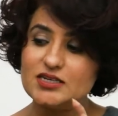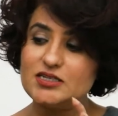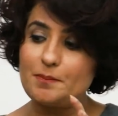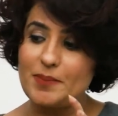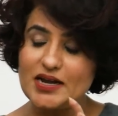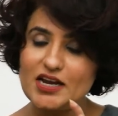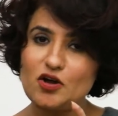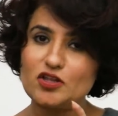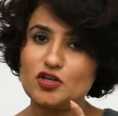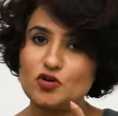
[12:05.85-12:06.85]

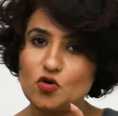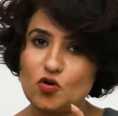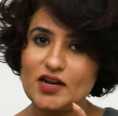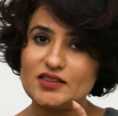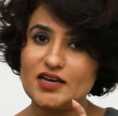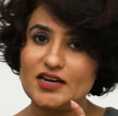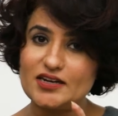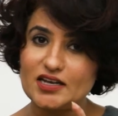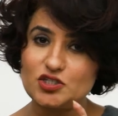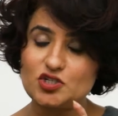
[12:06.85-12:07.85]
depending on the role and the
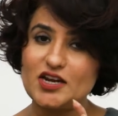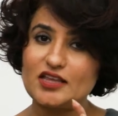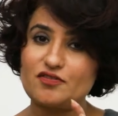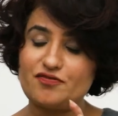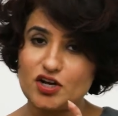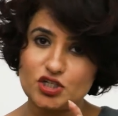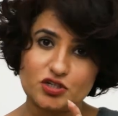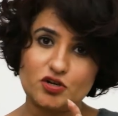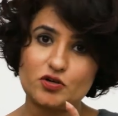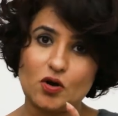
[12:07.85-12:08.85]
industry and the
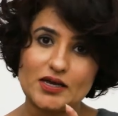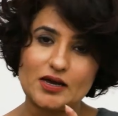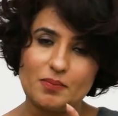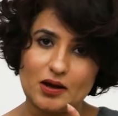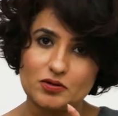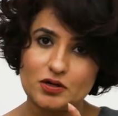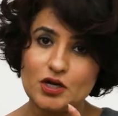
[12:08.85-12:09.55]
function you're talking about.